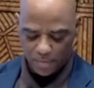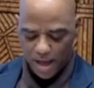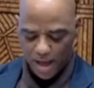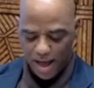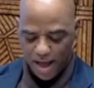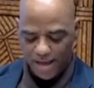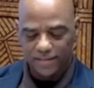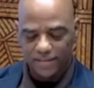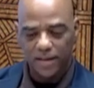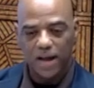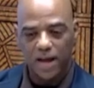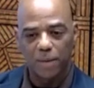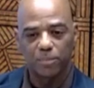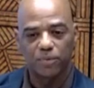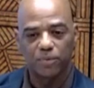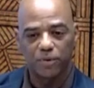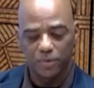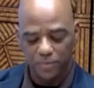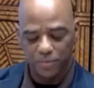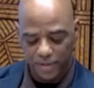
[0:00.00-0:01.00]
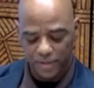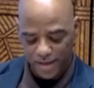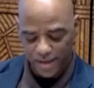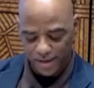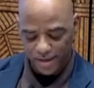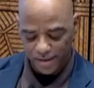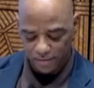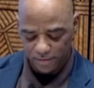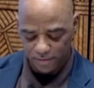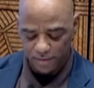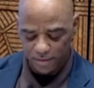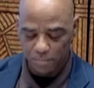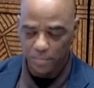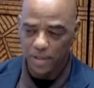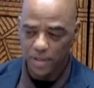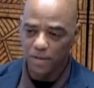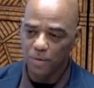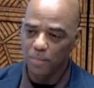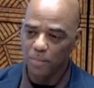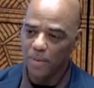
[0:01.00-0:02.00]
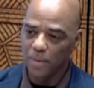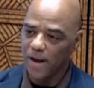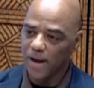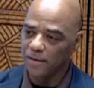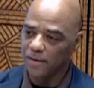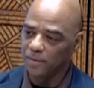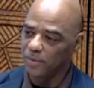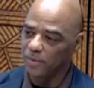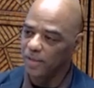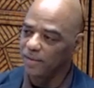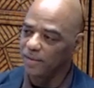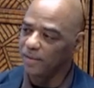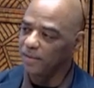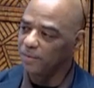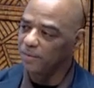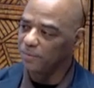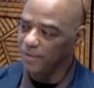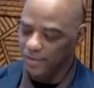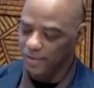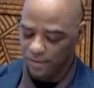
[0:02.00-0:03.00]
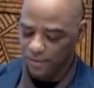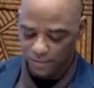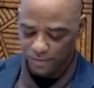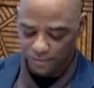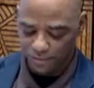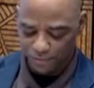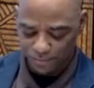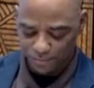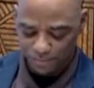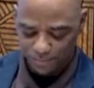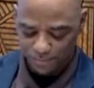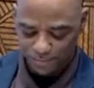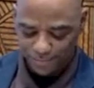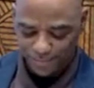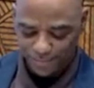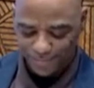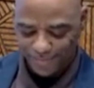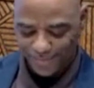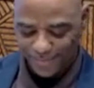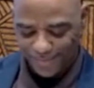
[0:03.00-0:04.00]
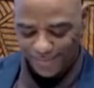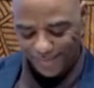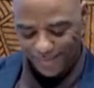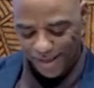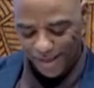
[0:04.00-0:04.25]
top brocades and bell bottom dungarees. I